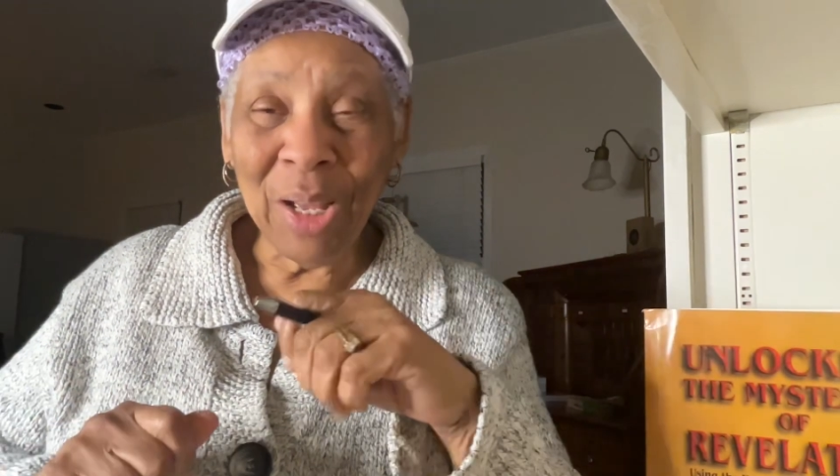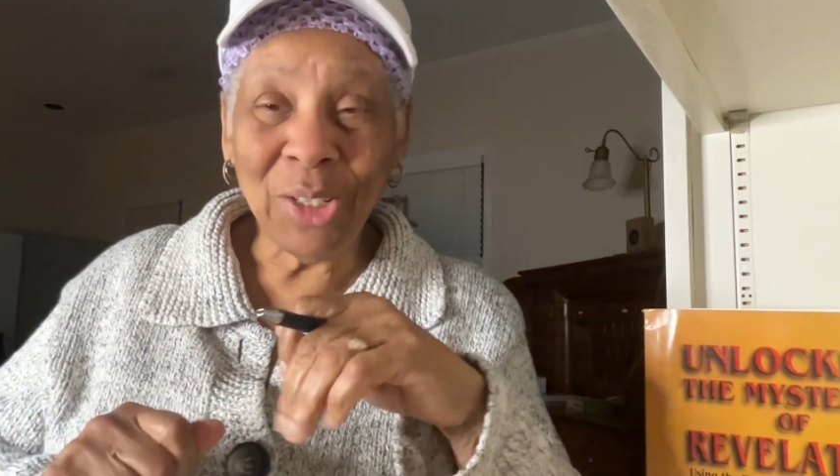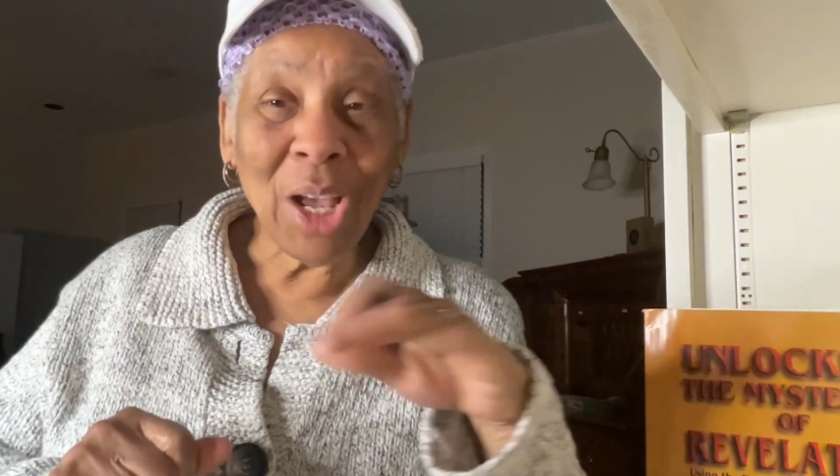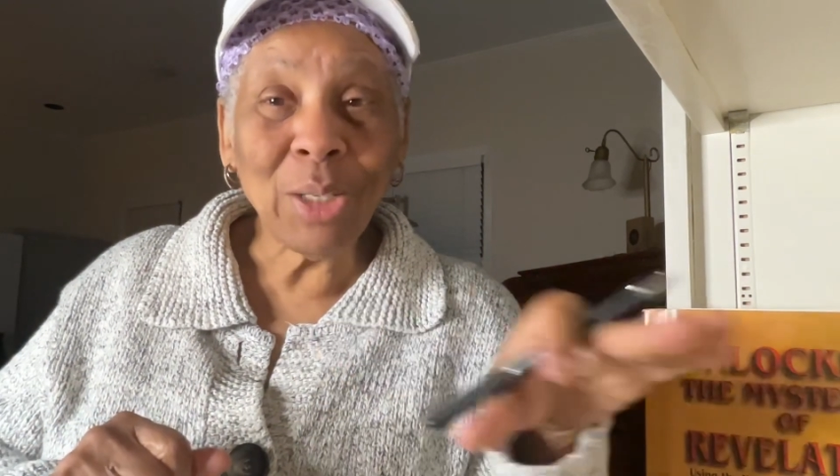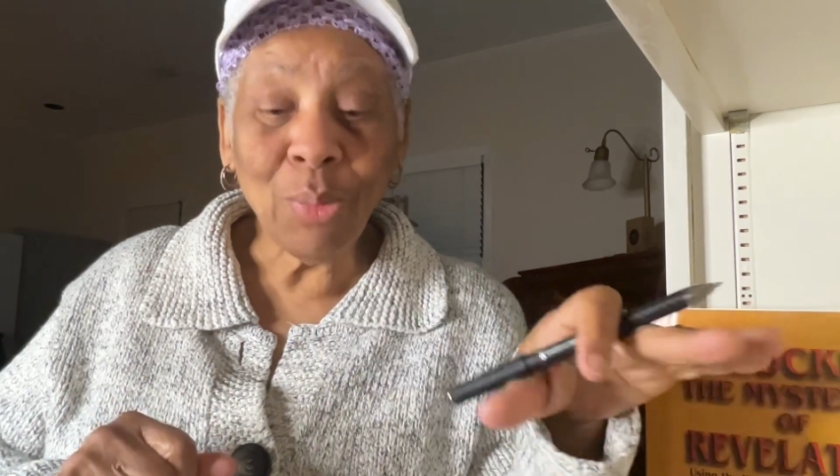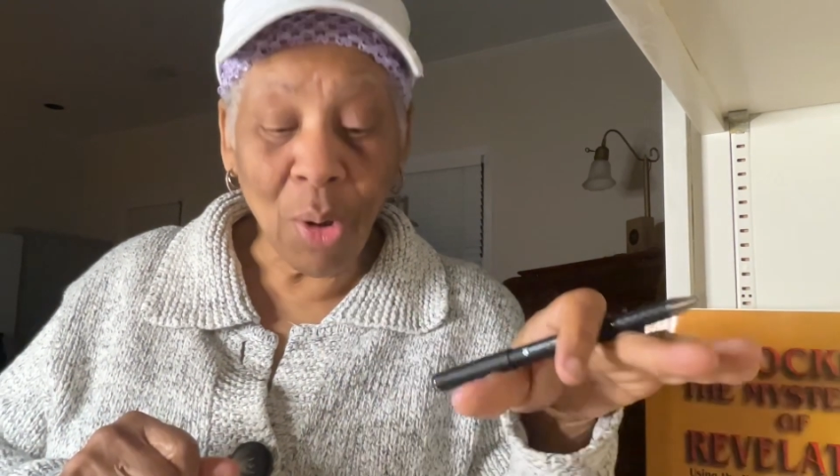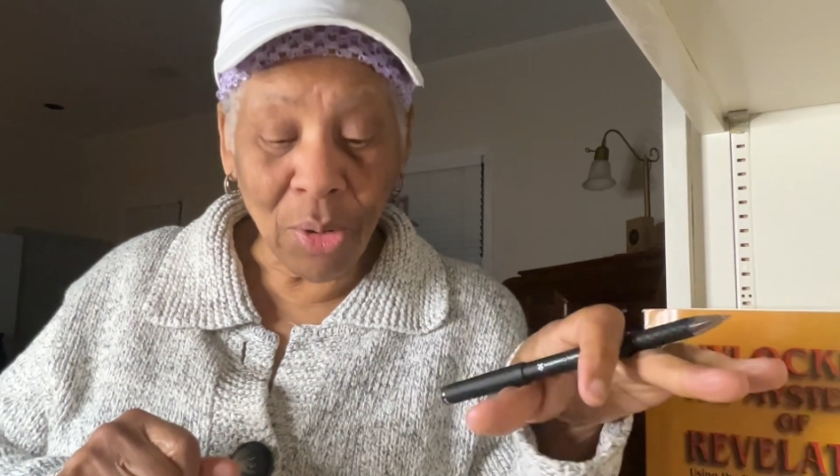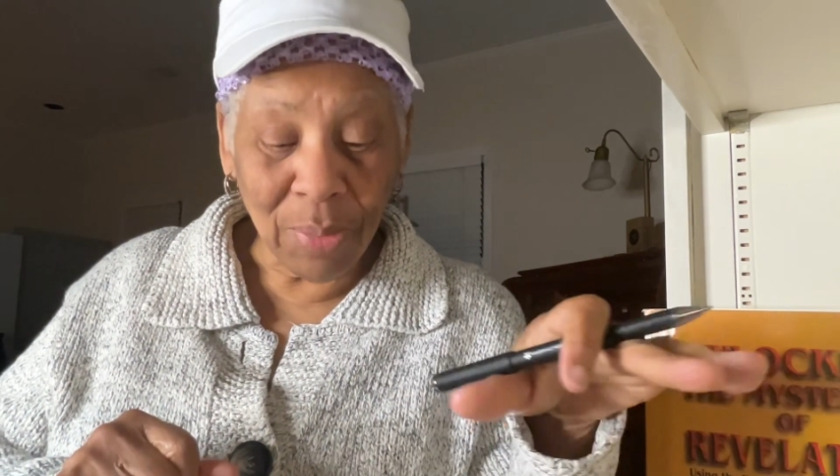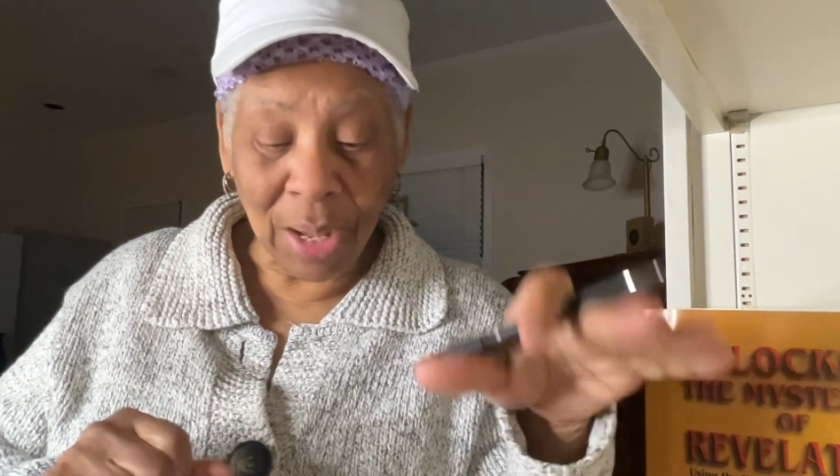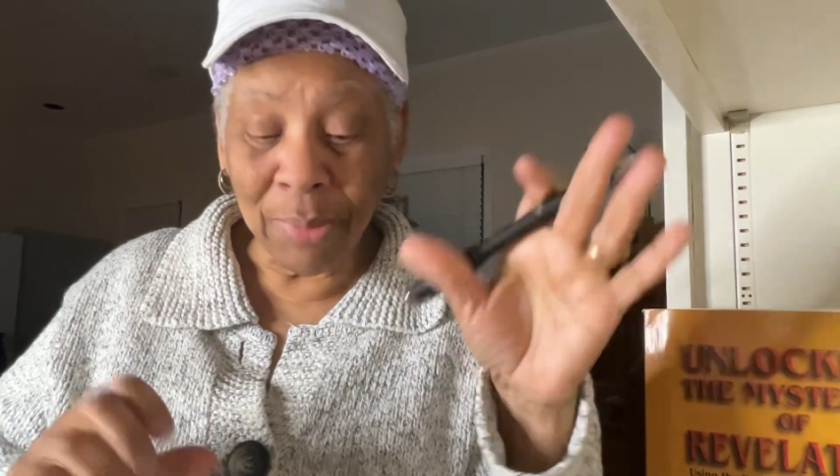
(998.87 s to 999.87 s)
Just
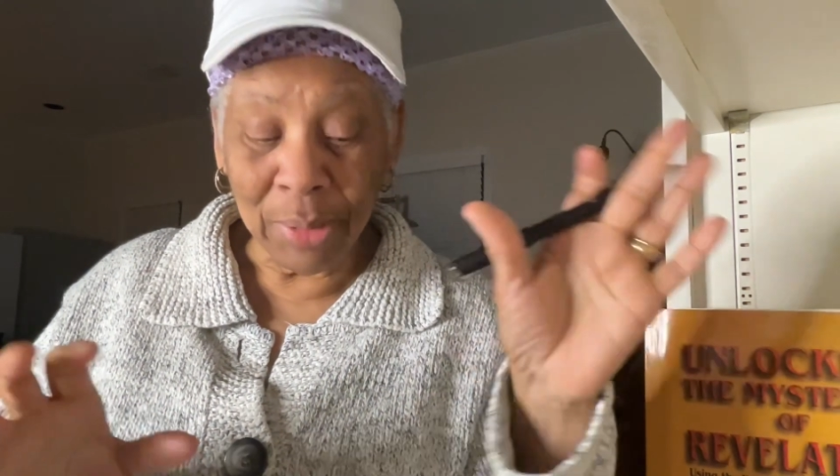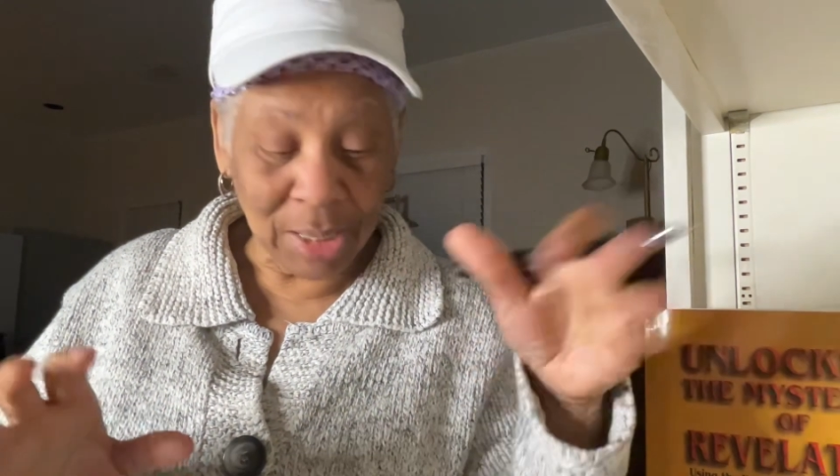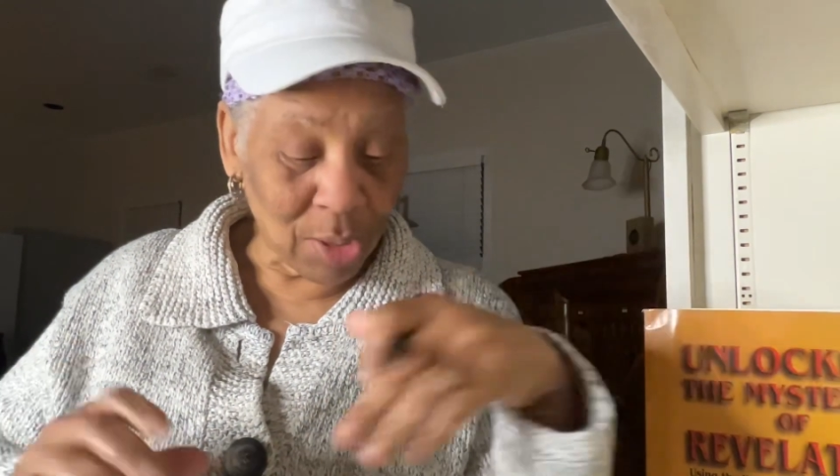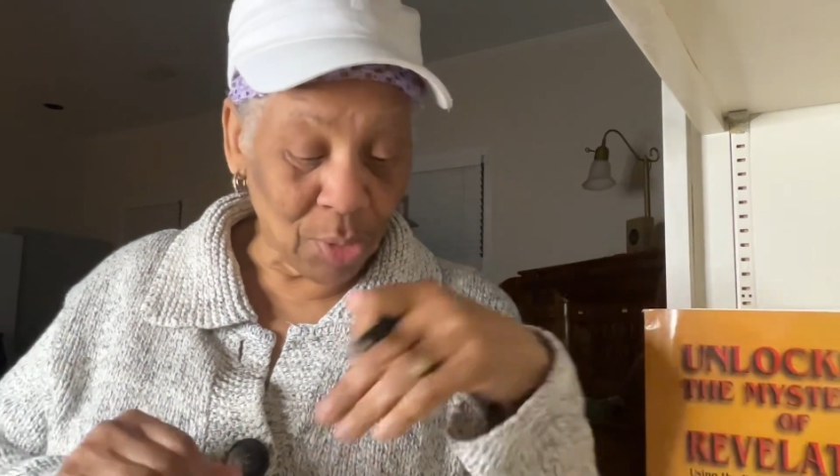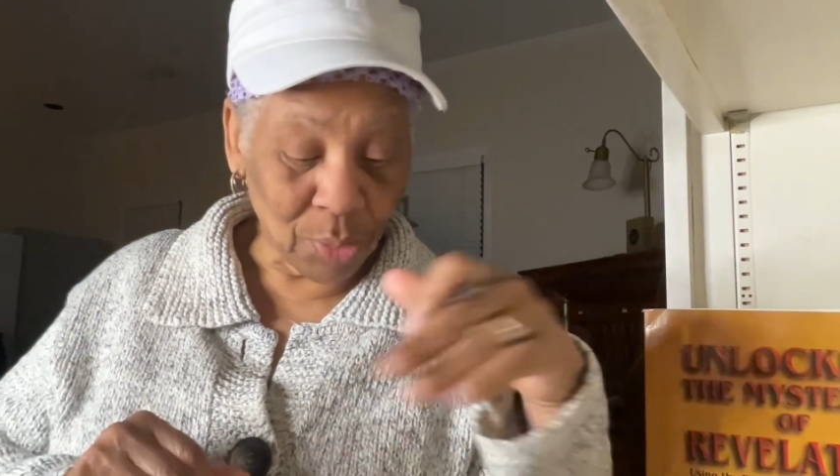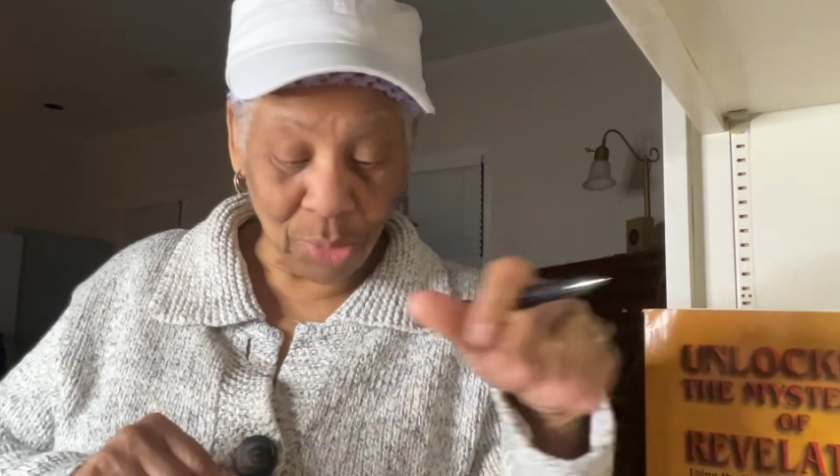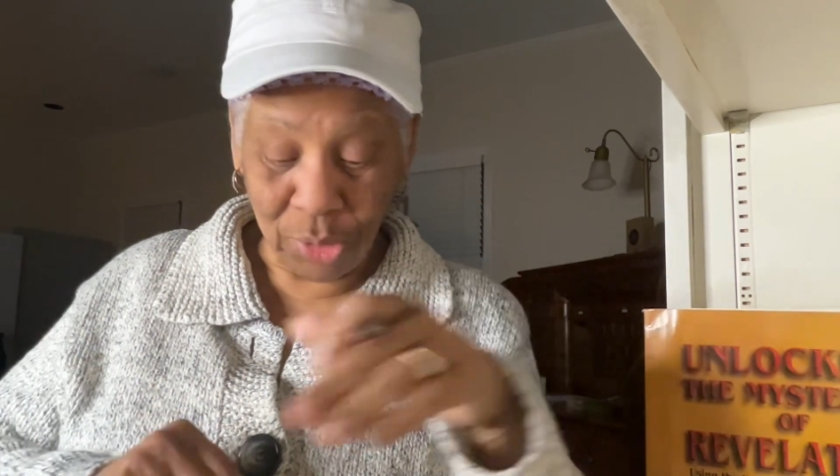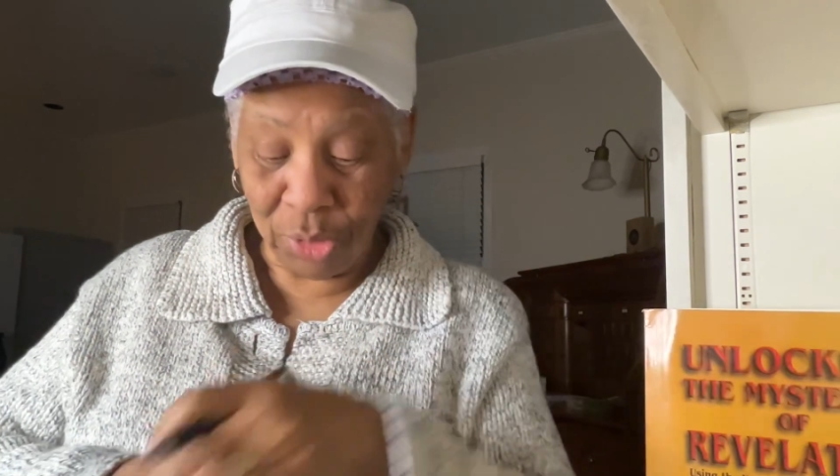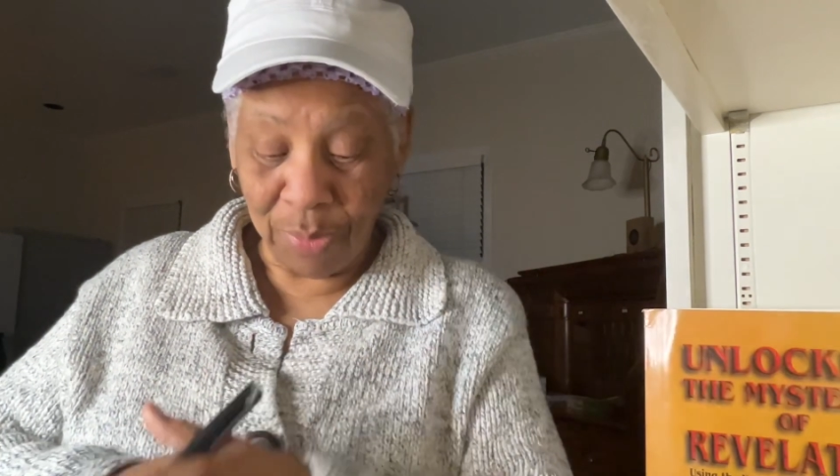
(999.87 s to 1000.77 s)
want to, I won't get all the words, y'all.